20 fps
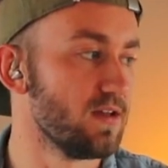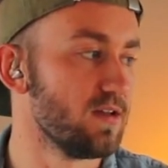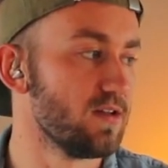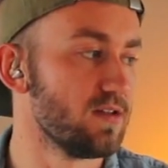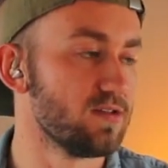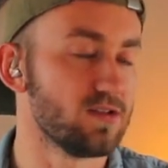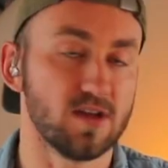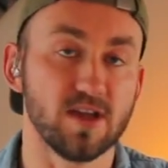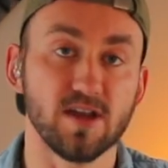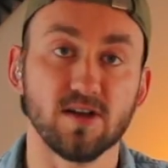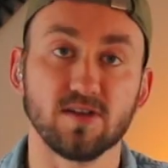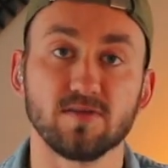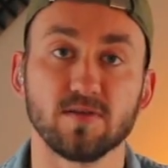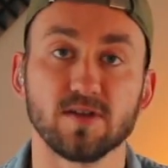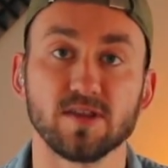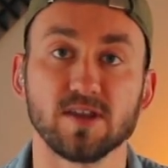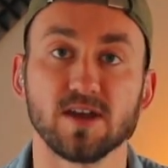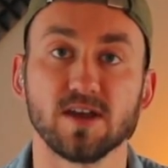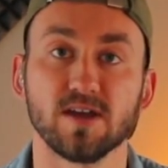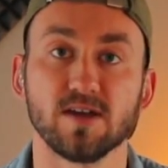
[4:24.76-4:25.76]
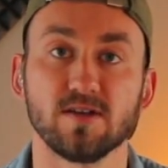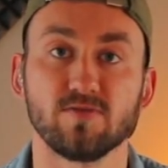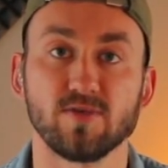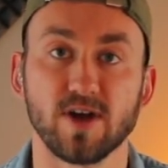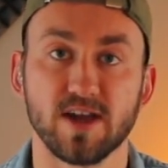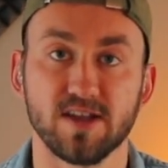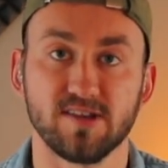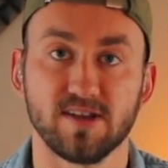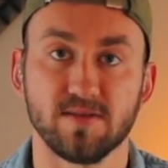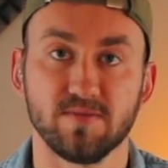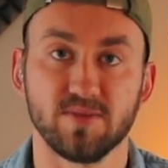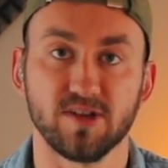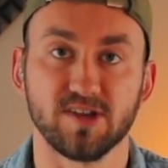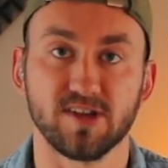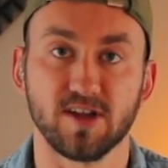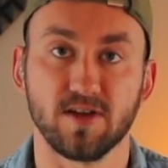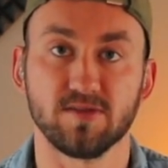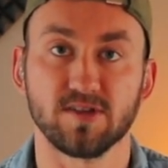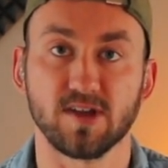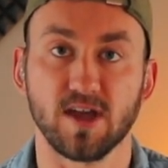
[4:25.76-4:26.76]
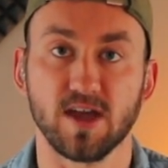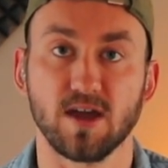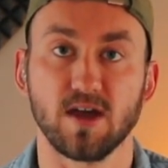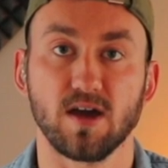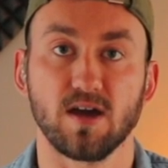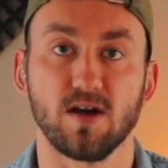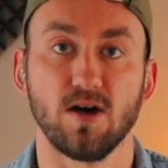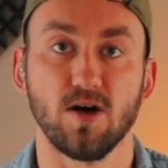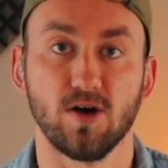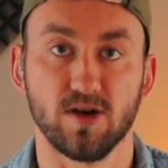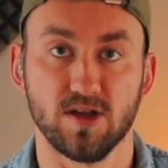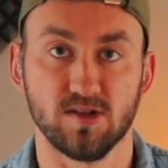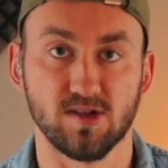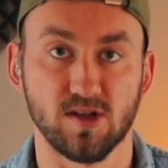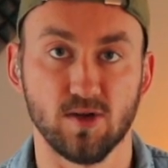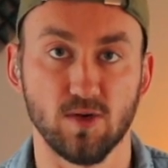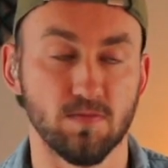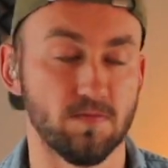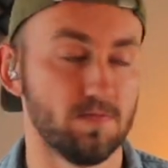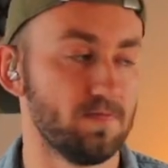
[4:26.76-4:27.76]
So here's what the ride cymbal sounds like on its own.